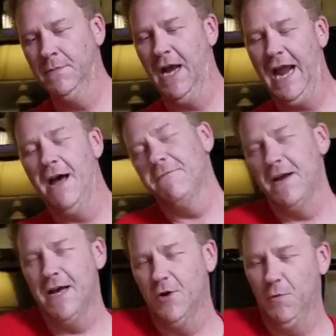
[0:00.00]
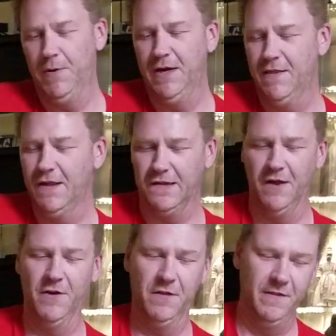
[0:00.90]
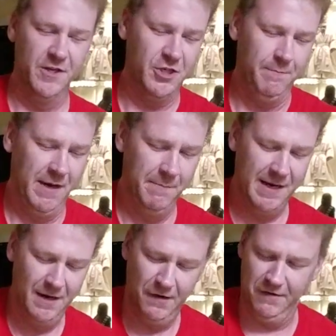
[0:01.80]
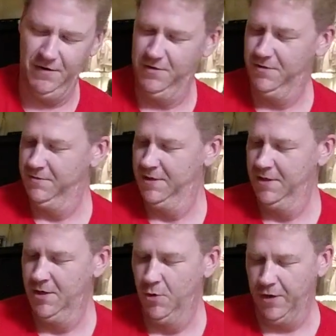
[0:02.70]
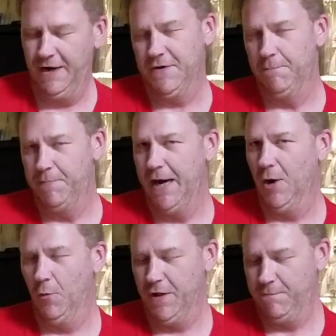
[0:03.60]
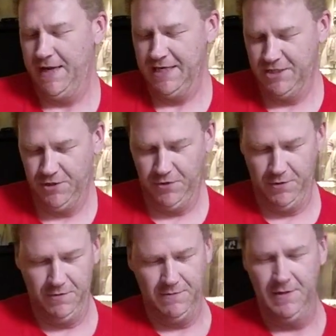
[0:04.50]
I have not opened this other than the shipping box, so we're gonna have to bear with me to